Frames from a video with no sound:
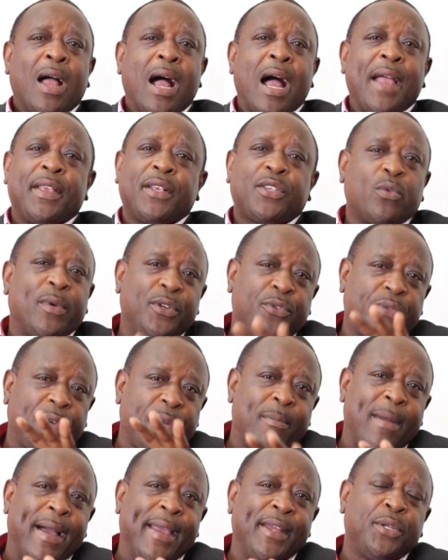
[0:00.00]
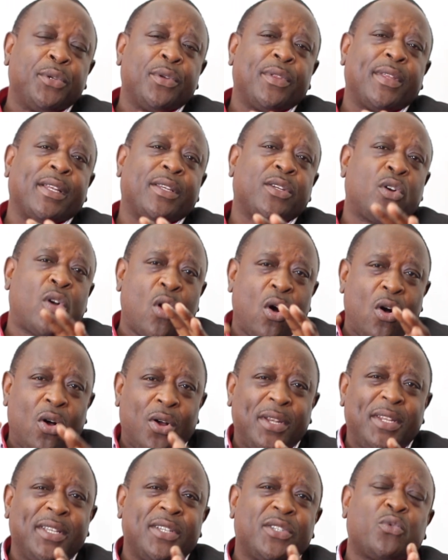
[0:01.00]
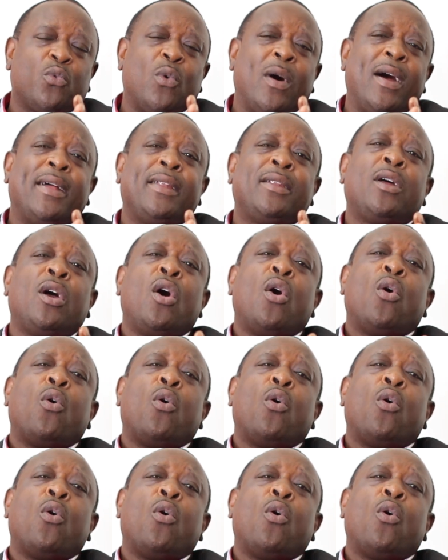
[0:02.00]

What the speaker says: I just want to remind you that God is one